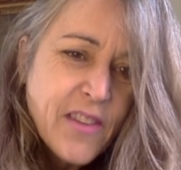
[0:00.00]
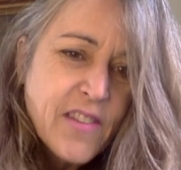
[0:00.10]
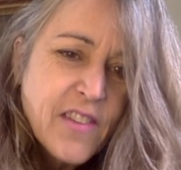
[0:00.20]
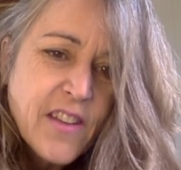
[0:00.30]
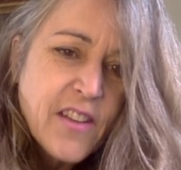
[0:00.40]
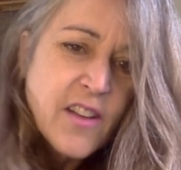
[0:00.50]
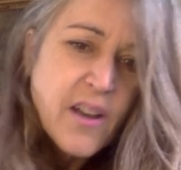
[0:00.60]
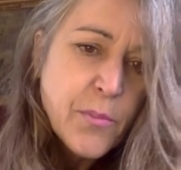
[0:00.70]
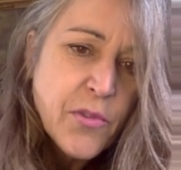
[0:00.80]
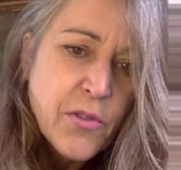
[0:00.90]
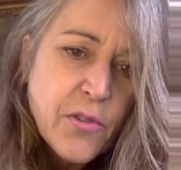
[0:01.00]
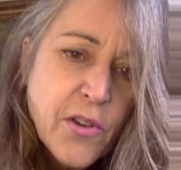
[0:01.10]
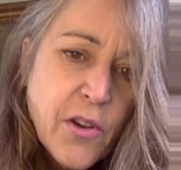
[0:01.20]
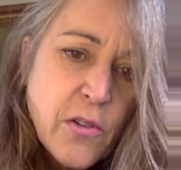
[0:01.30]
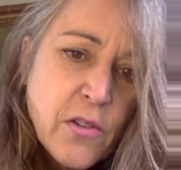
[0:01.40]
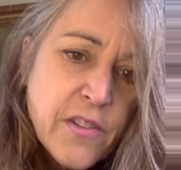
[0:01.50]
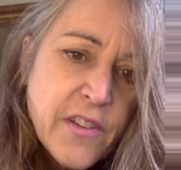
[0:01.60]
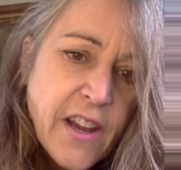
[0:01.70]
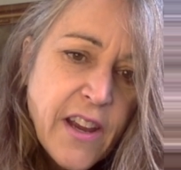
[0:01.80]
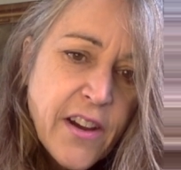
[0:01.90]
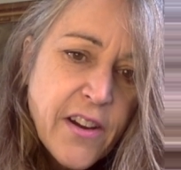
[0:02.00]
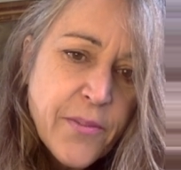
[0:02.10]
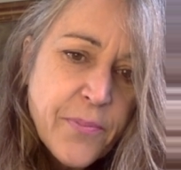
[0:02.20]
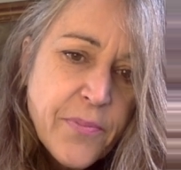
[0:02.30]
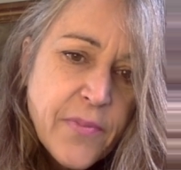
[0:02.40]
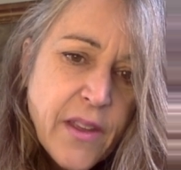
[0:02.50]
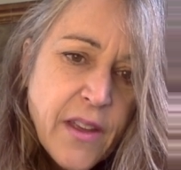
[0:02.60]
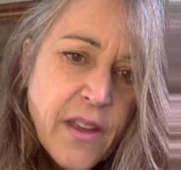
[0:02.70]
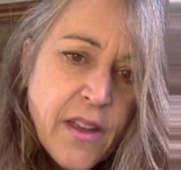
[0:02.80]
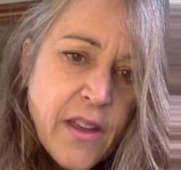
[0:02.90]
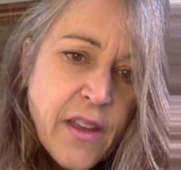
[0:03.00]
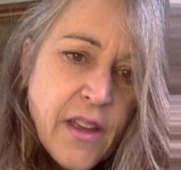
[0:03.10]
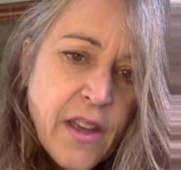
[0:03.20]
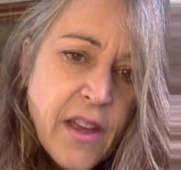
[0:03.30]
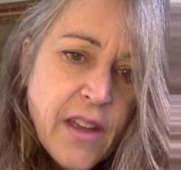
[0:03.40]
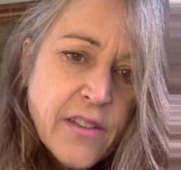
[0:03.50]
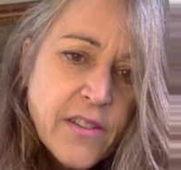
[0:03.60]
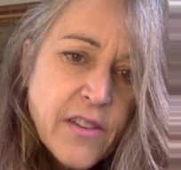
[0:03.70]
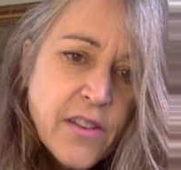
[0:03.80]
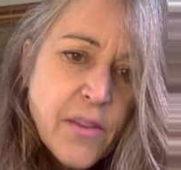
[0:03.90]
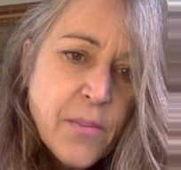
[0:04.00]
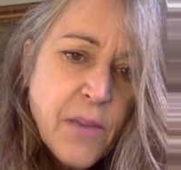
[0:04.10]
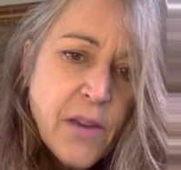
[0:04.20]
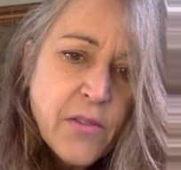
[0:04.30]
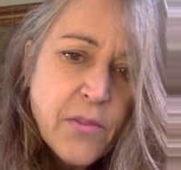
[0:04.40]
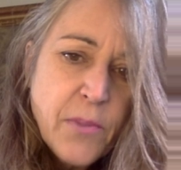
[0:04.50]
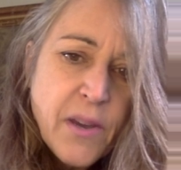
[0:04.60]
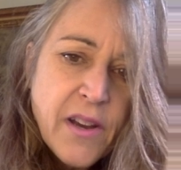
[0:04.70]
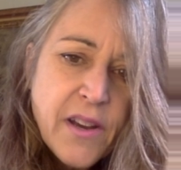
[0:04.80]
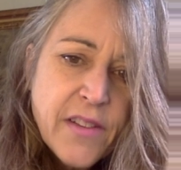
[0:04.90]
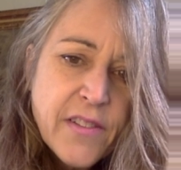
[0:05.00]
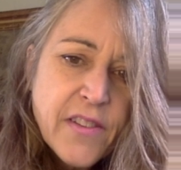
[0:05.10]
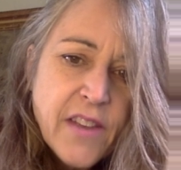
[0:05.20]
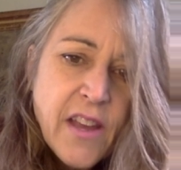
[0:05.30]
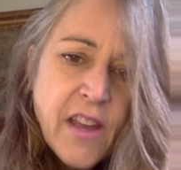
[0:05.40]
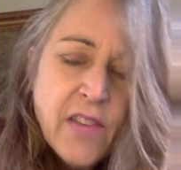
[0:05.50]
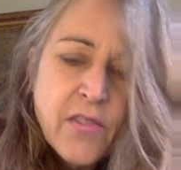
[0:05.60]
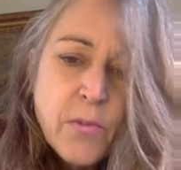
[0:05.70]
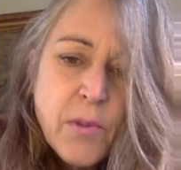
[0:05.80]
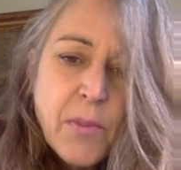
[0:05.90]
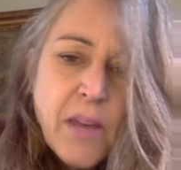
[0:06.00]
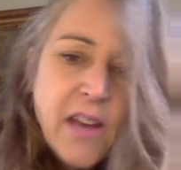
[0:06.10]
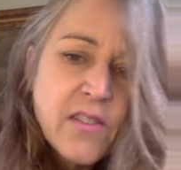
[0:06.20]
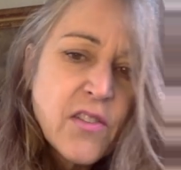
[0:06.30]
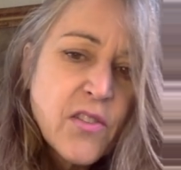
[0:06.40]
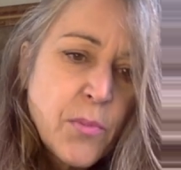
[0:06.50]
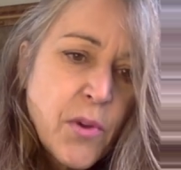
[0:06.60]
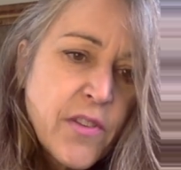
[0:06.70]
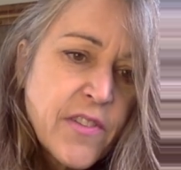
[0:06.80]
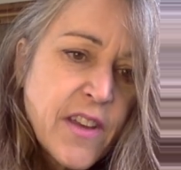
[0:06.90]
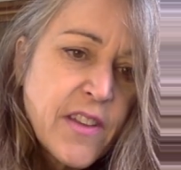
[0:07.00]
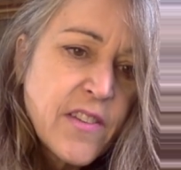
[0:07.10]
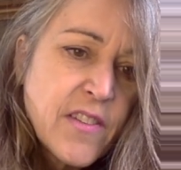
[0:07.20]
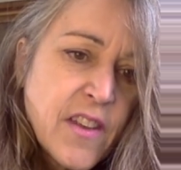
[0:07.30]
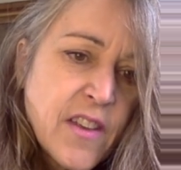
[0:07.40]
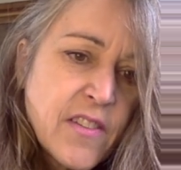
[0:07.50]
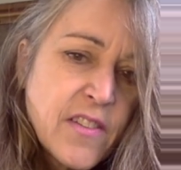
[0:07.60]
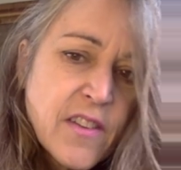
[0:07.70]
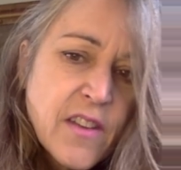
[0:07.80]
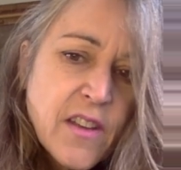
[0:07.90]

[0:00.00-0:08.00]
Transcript: The cycle hums through the cold air and the mountain pines, and we pass a small sign that says,